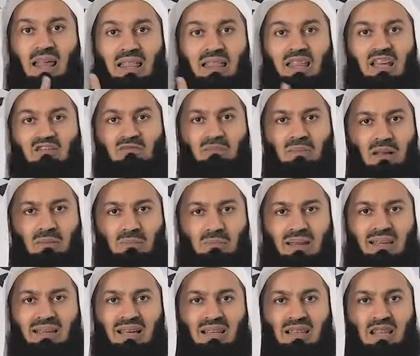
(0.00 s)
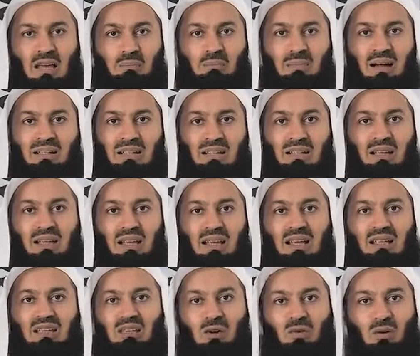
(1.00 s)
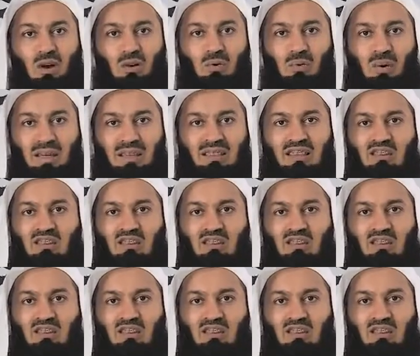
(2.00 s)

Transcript: they've been making their money in the wrong way.